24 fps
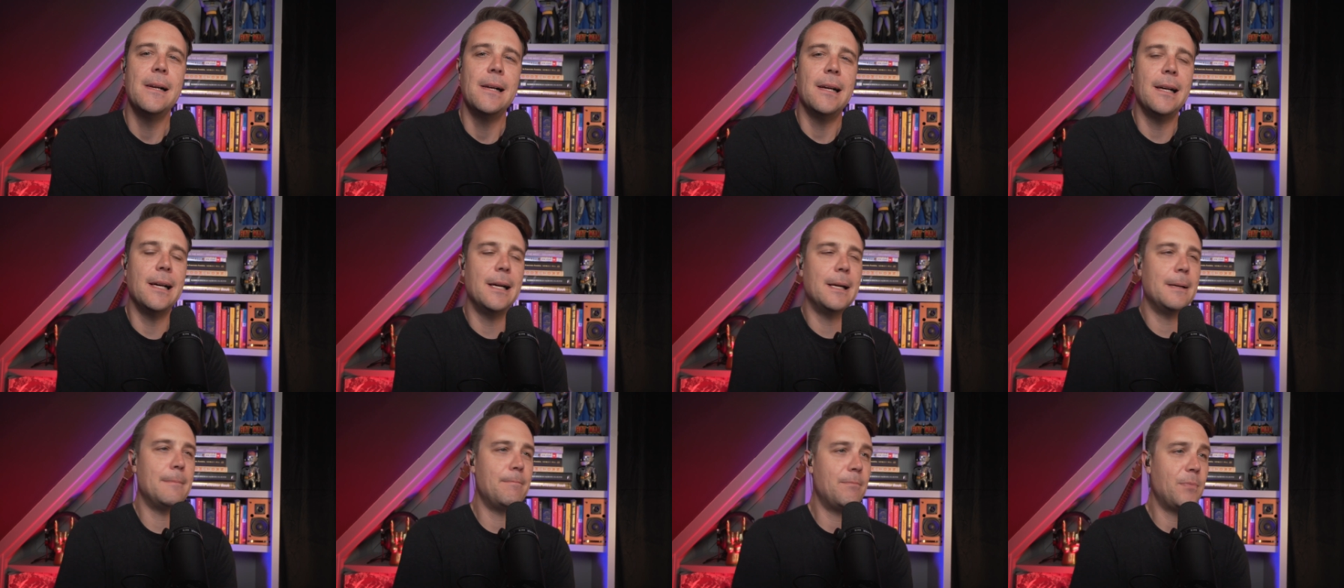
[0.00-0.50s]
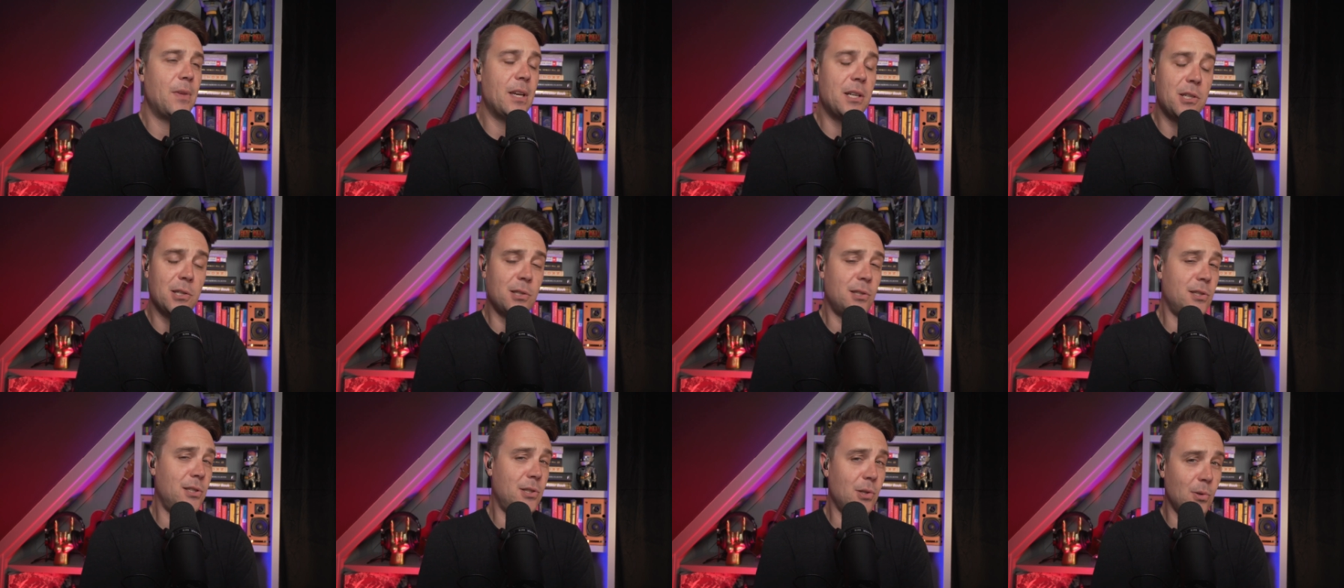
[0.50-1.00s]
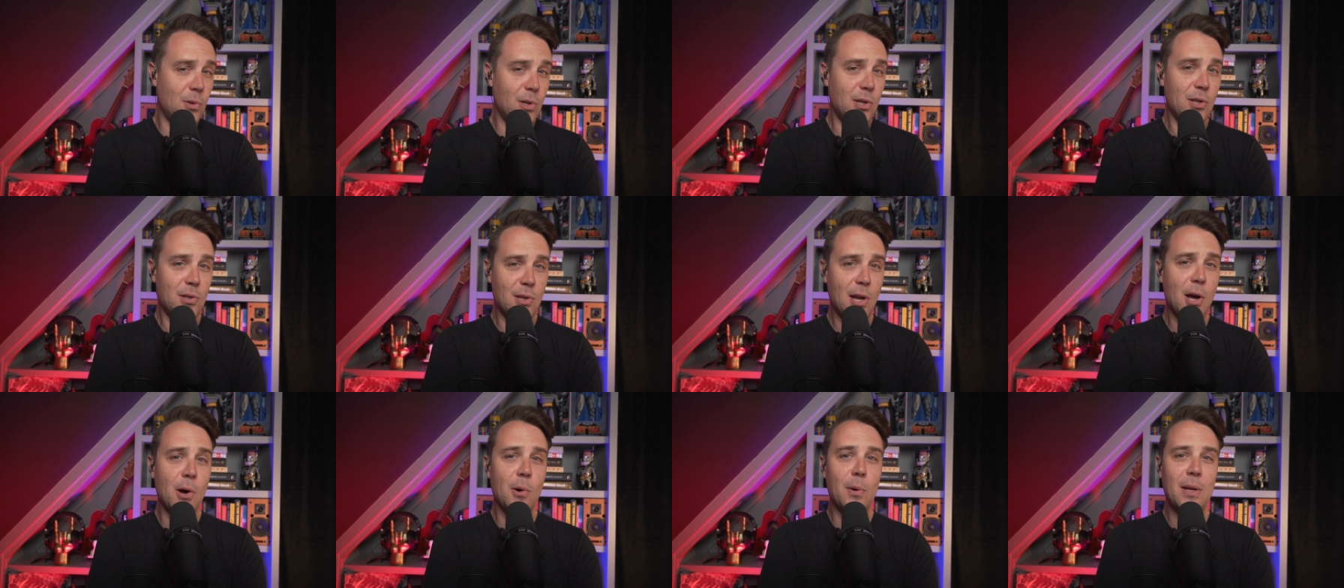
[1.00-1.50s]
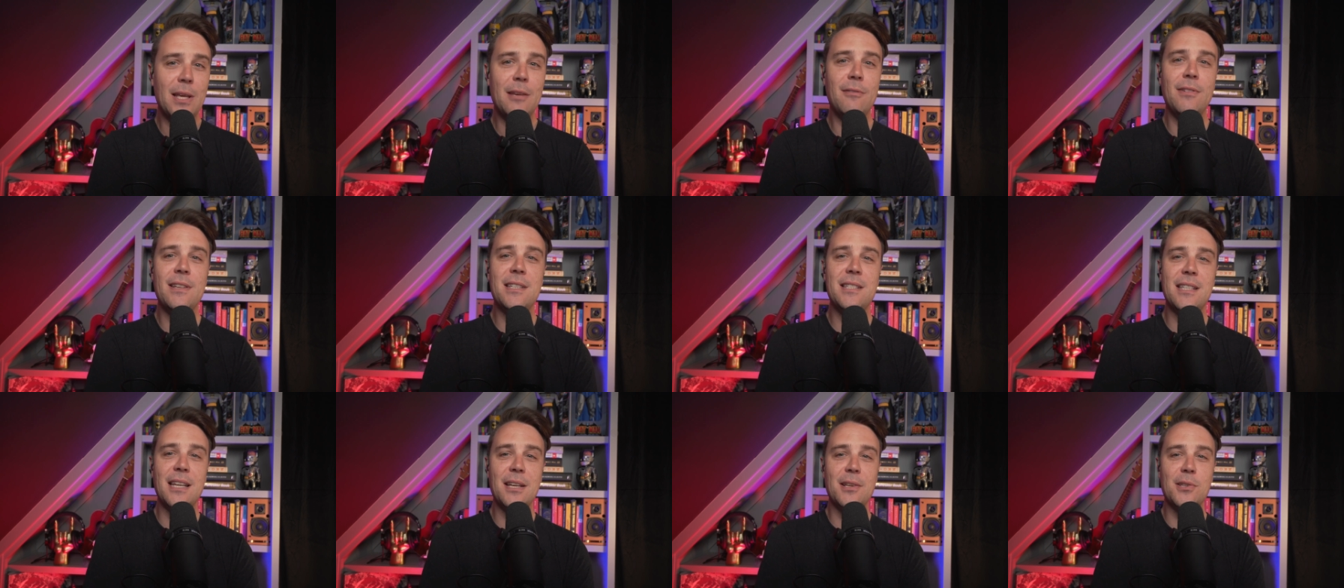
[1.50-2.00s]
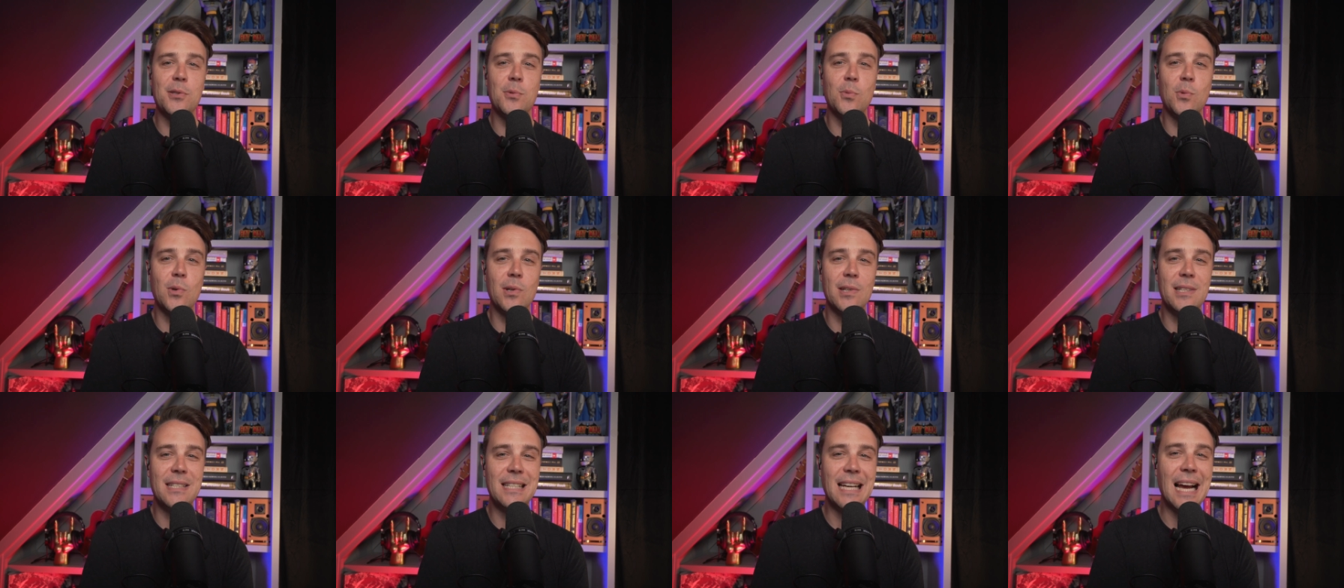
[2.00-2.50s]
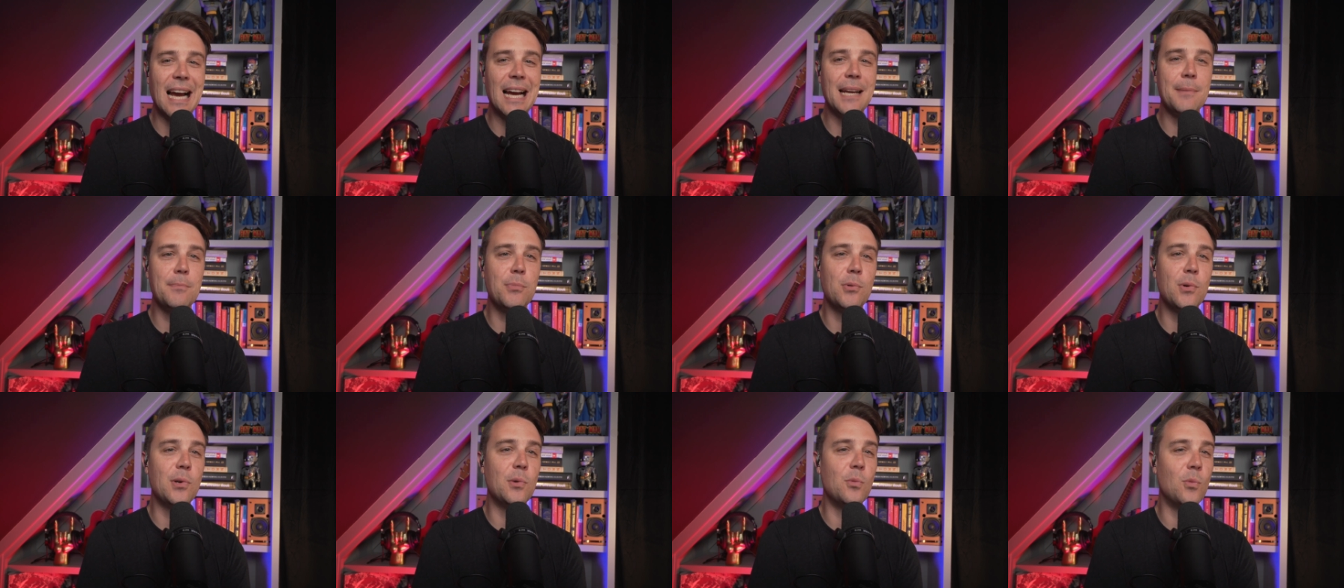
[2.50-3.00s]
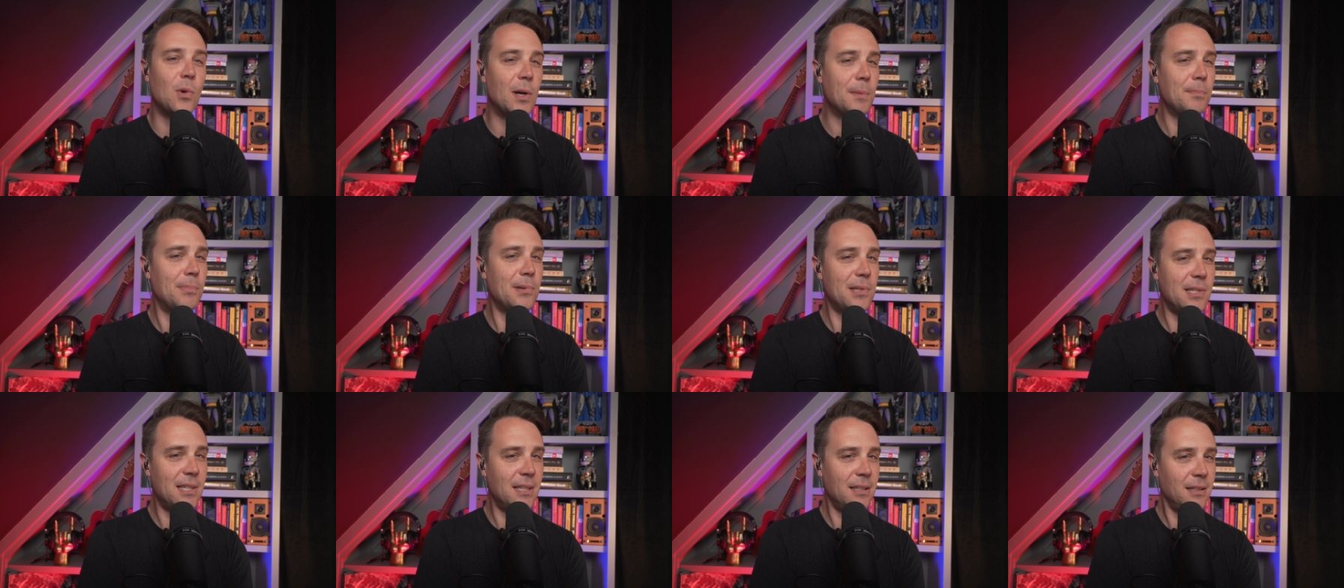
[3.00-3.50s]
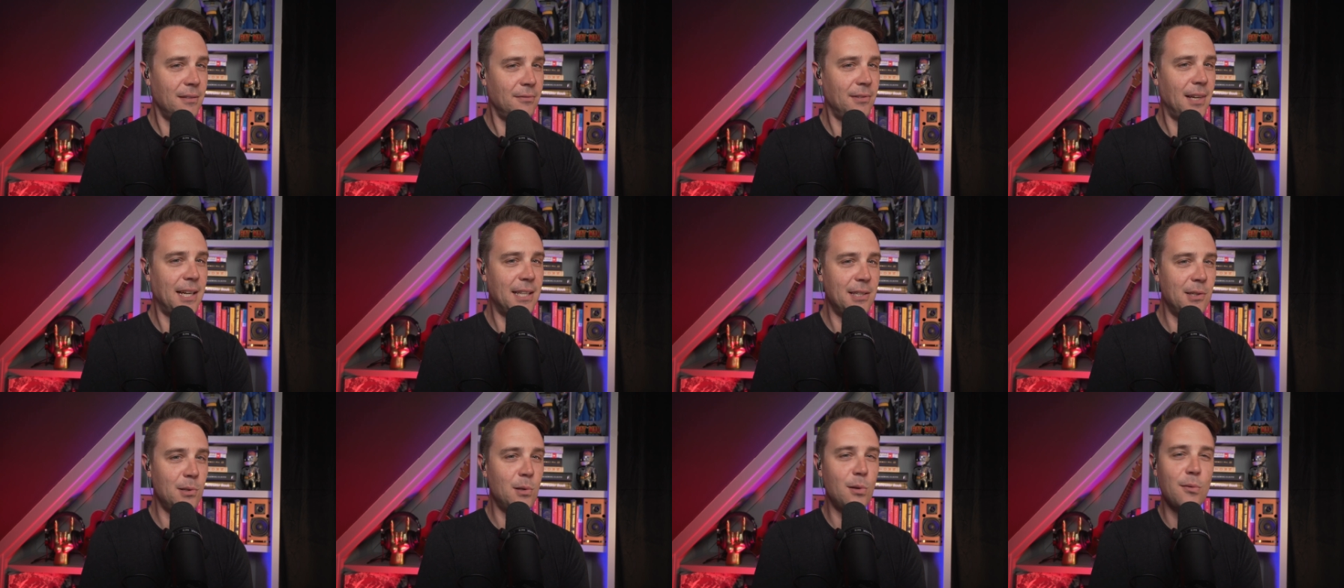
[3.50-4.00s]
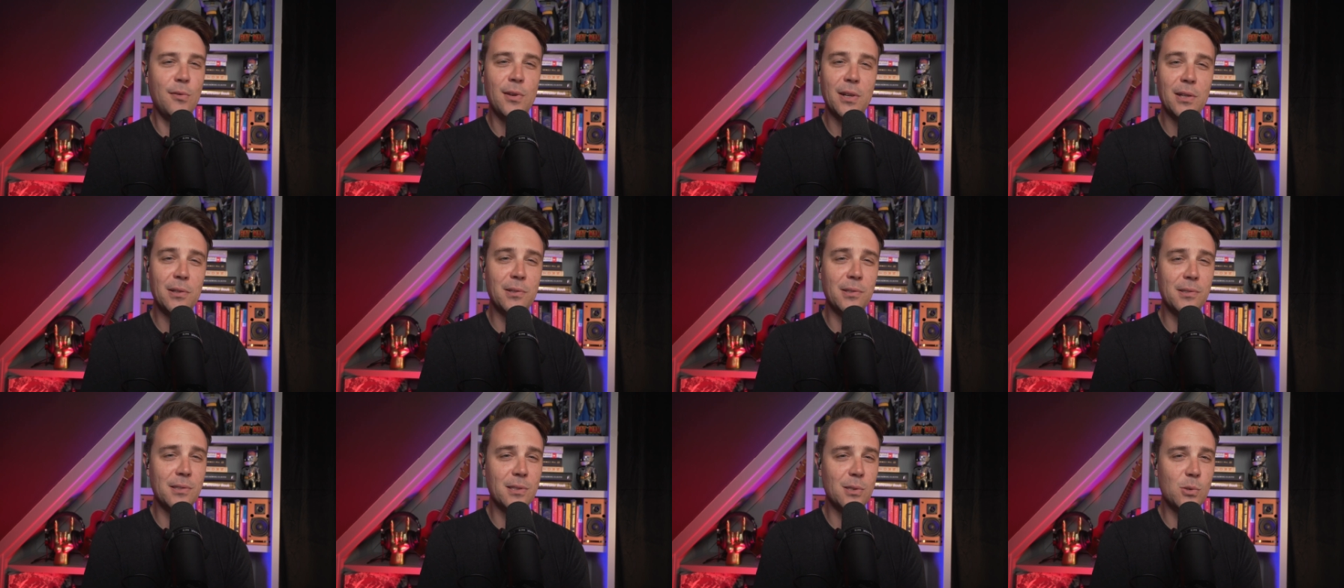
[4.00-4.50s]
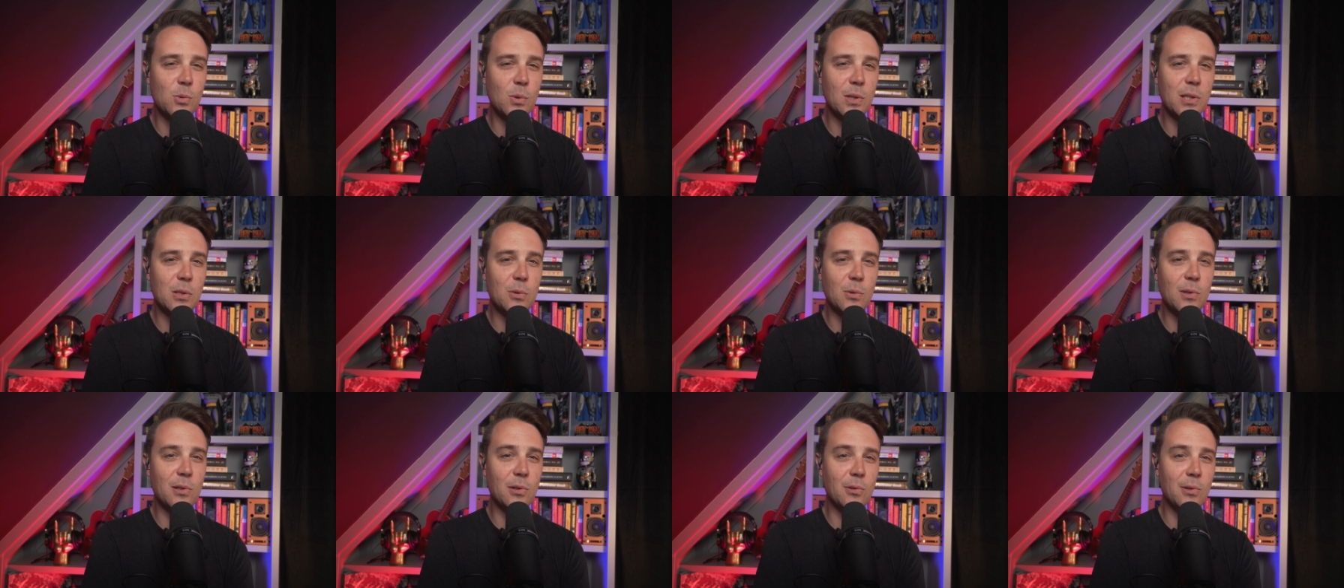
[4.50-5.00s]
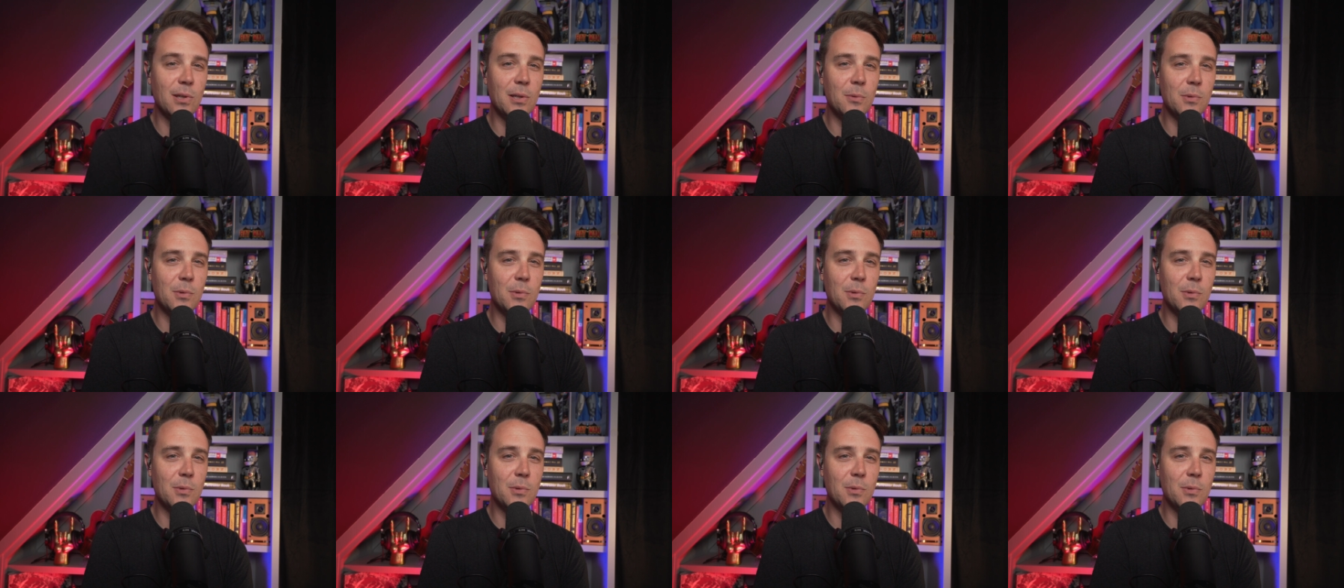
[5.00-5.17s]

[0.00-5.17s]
Um, and just so that you know, EV sales were 9.1% of light duty vehicles in 2023,